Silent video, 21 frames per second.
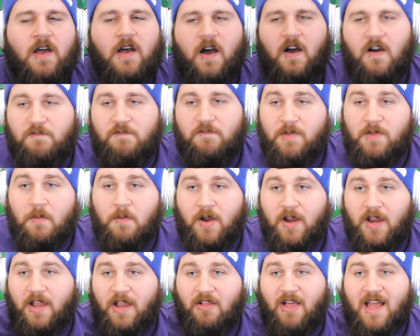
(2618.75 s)
of me
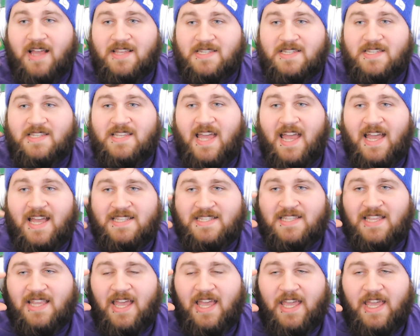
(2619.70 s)
wearing glasses
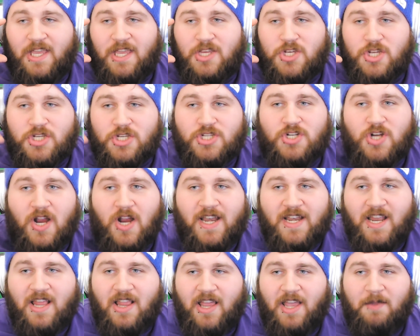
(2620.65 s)
as like just
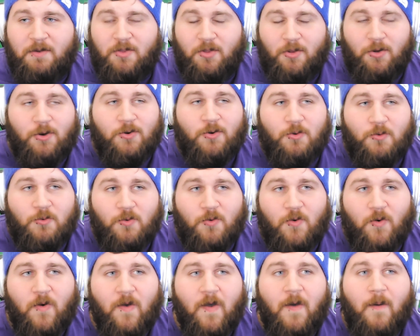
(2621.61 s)
trying to like look
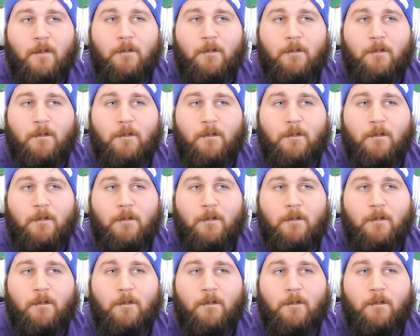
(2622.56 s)
cool.